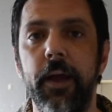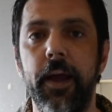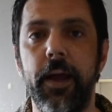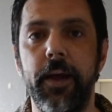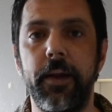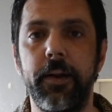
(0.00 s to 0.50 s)

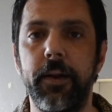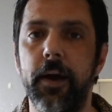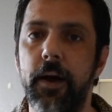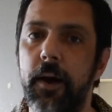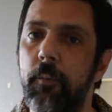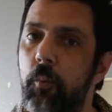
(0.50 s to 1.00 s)
And
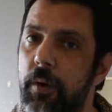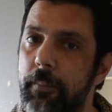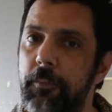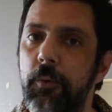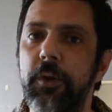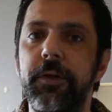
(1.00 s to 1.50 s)
what
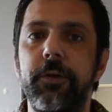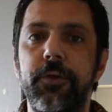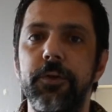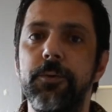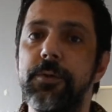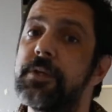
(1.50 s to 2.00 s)
I'm going to
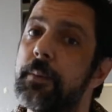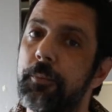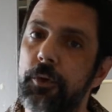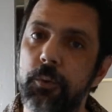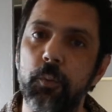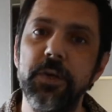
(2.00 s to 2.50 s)
do is I'm
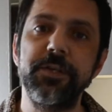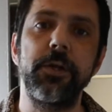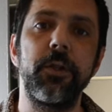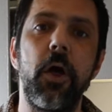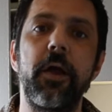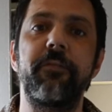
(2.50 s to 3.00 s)
going to whisk a
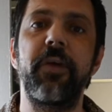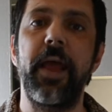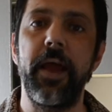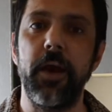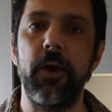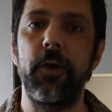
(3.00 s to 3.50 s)
lot of
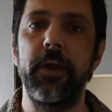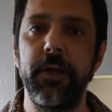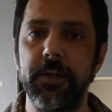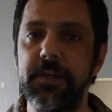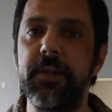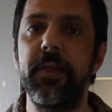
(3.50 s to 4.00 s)
air
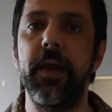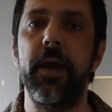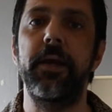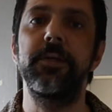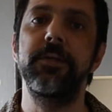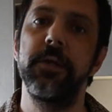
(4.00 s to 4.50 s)
into the
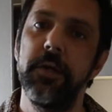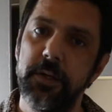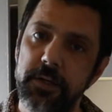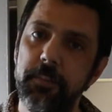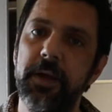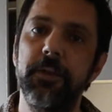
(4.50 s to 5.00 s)
eggs
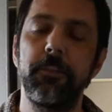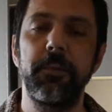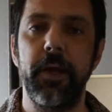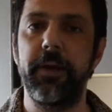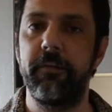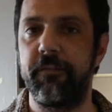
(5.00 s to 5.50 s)
to make them
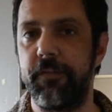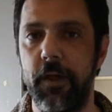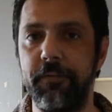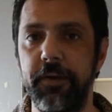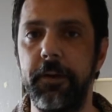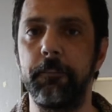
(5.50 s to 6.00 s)
light and
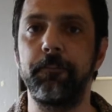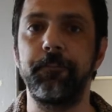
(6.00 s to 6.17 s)
fluffy.